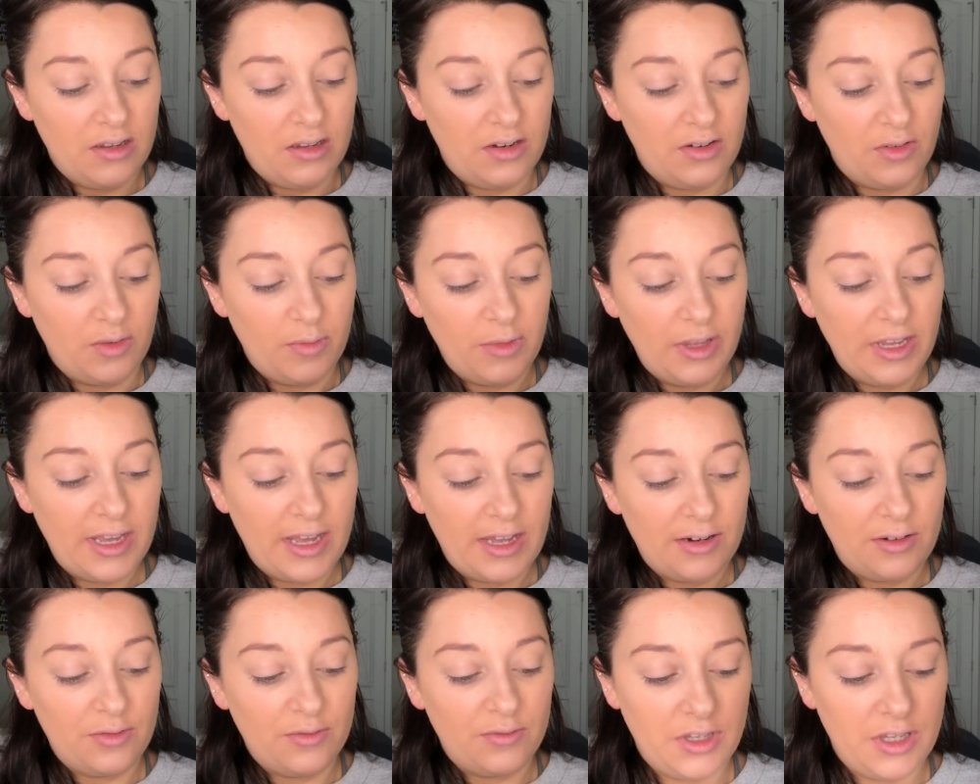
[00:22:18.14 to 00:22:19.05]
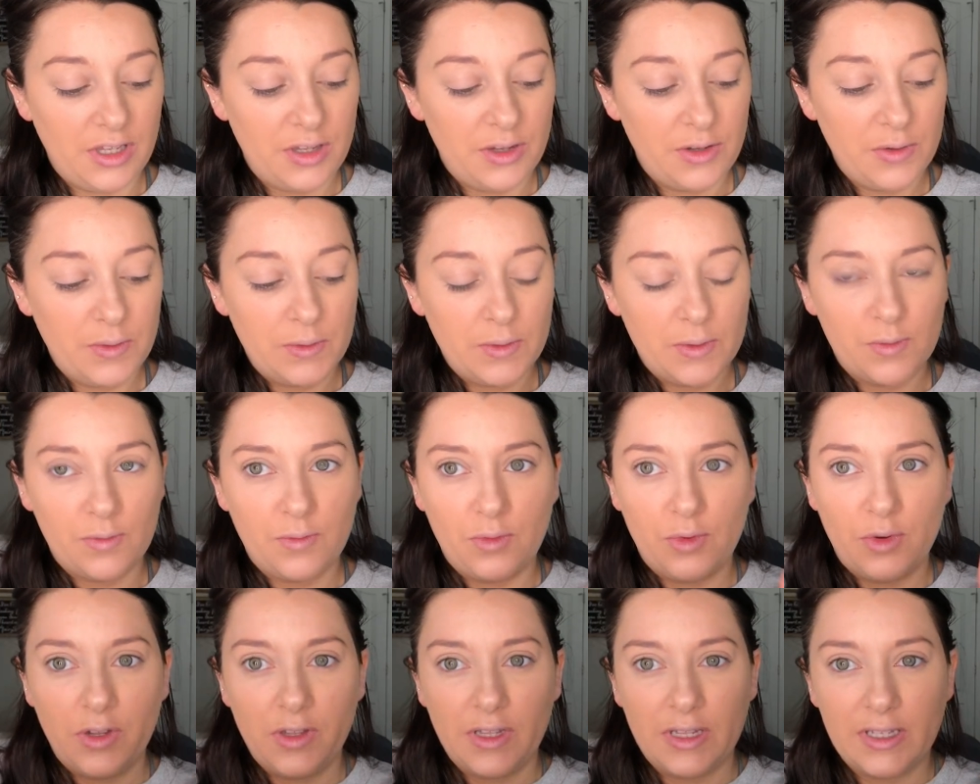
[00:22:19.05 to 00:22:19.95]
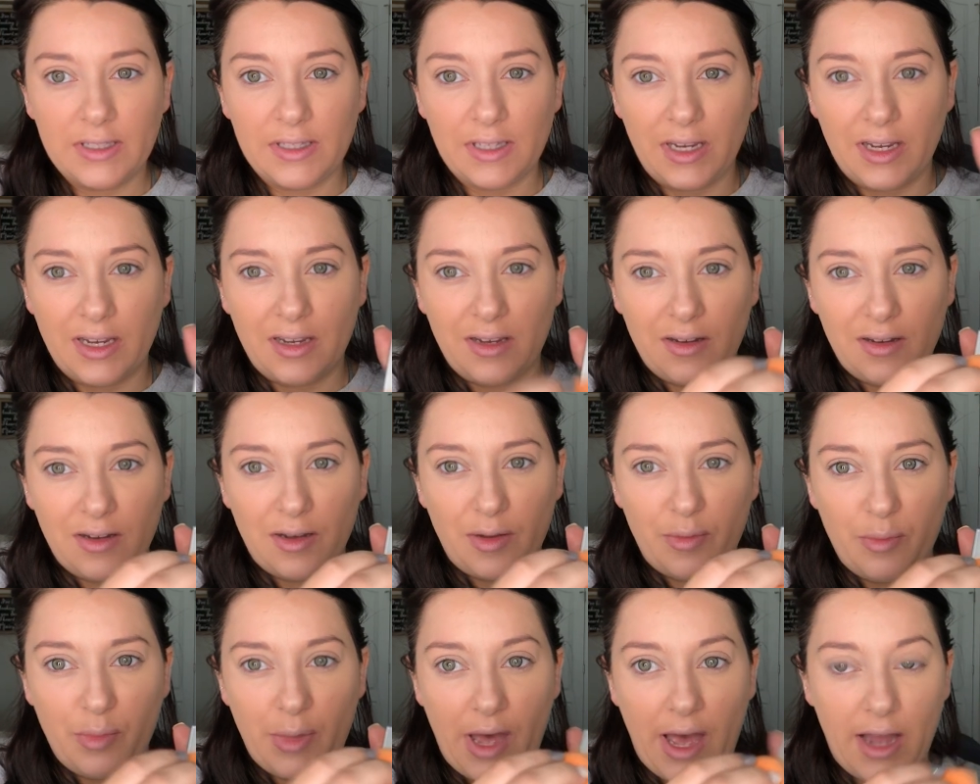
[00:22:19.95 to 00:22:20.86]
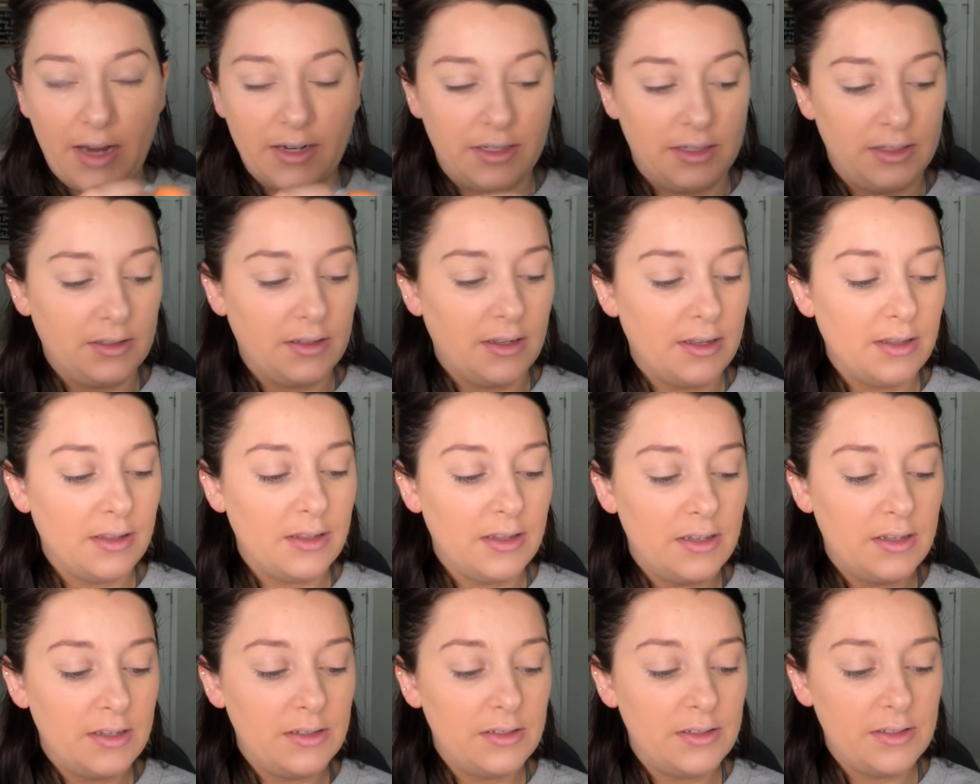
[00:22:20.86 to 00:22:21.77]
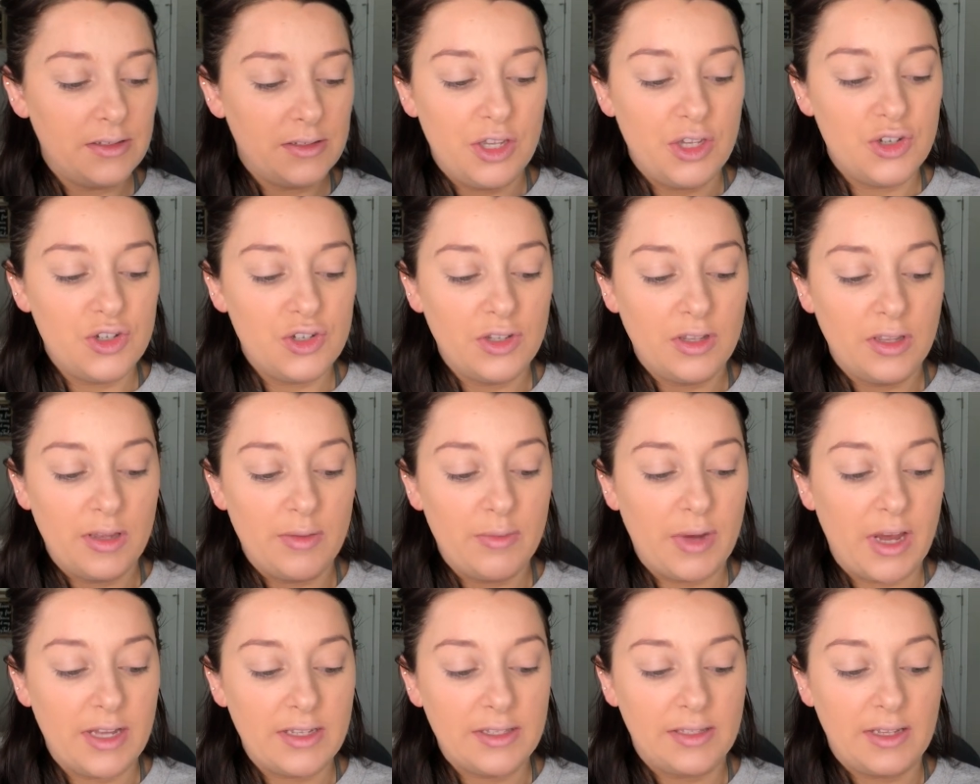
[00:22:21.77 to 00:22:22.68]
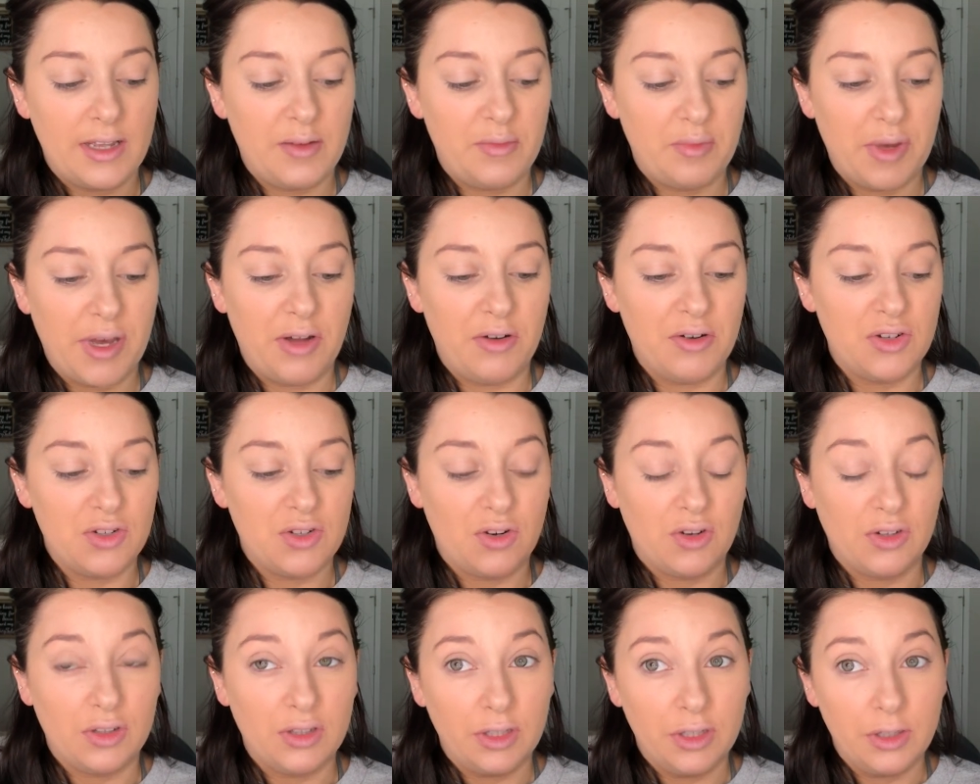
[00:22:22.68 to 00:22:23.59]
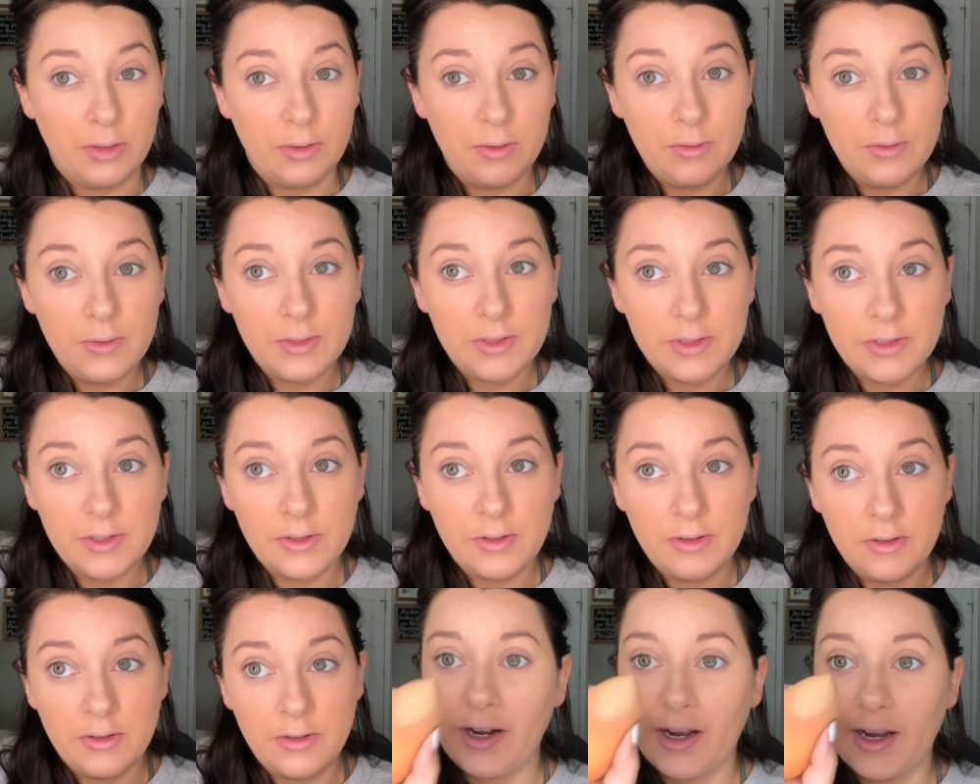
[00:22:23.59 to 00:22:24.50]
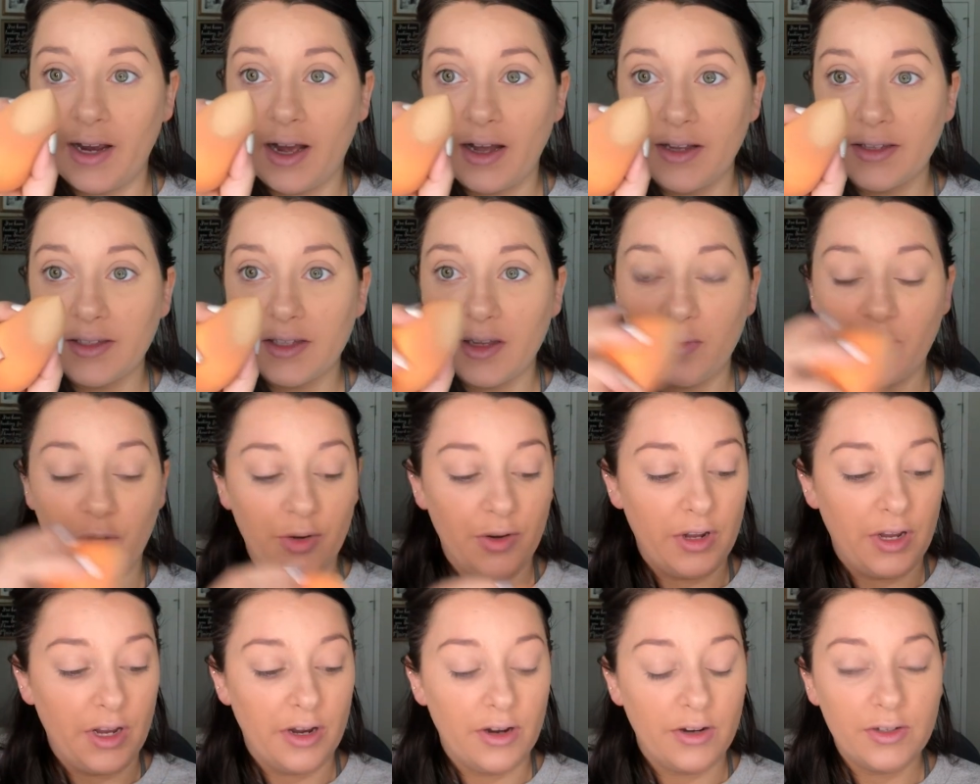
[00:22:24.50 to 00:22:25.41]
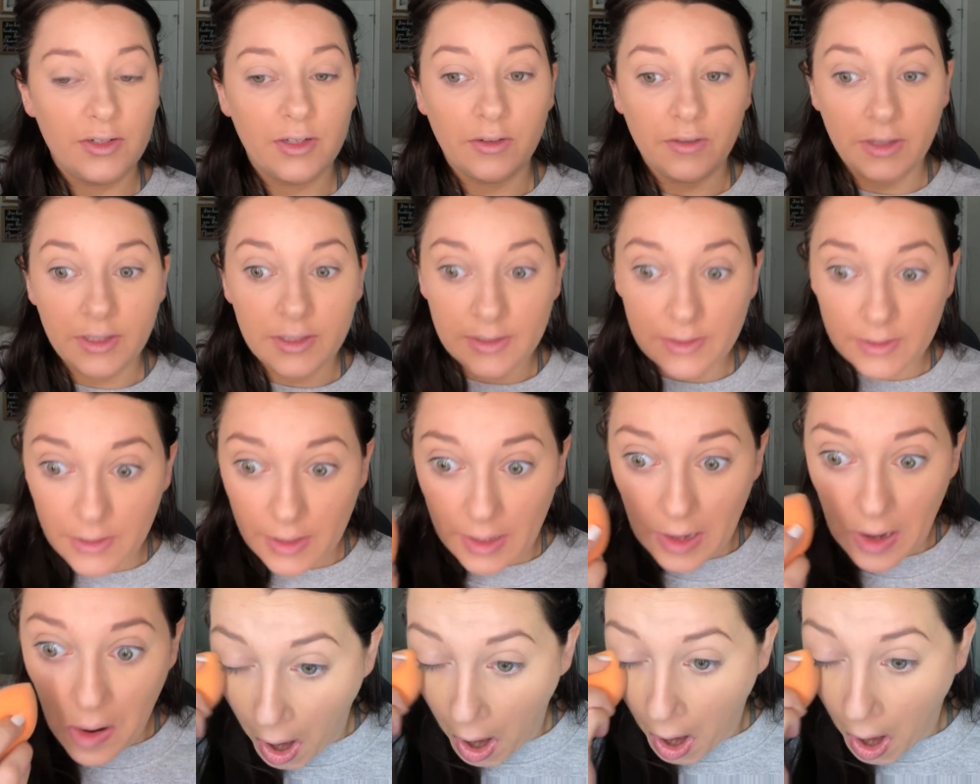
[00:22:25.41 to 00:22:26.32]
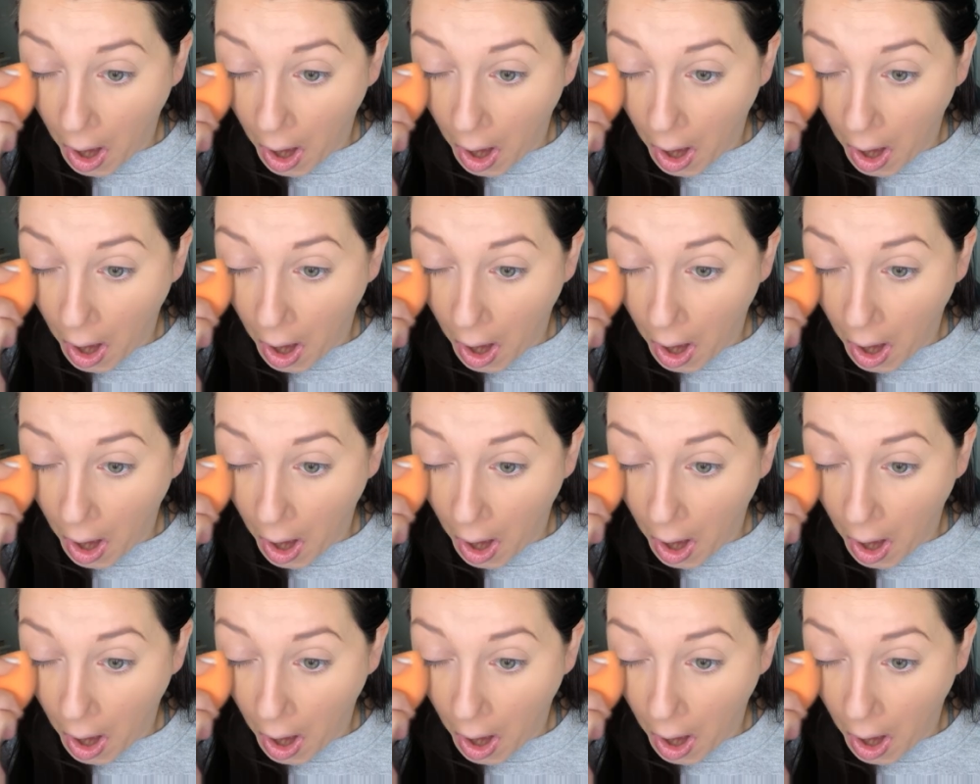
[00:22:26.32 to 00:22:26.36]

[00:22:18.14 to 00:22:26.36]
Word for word: Normally I don't use one that's like compacted like this. Usually my setting powders are loose. I got some on here, so let's see.